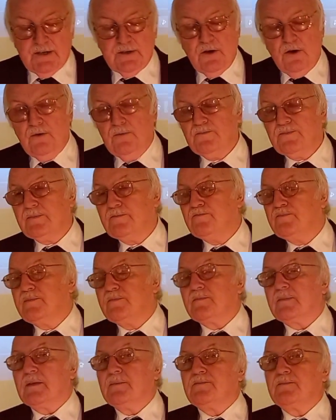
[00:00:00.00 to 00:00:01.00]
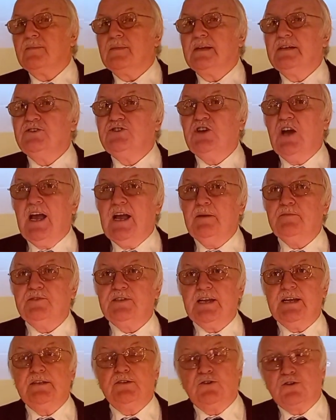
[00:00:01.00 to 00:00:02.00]
know, James
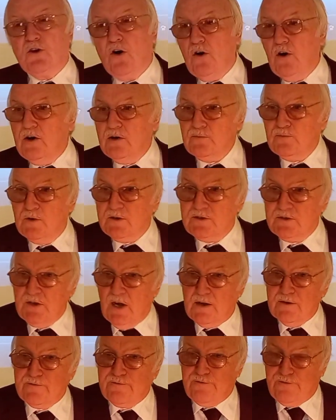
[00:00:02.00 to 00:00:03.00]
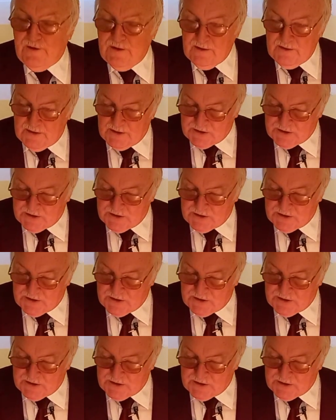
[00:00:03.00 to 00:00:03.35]
said God would not fill the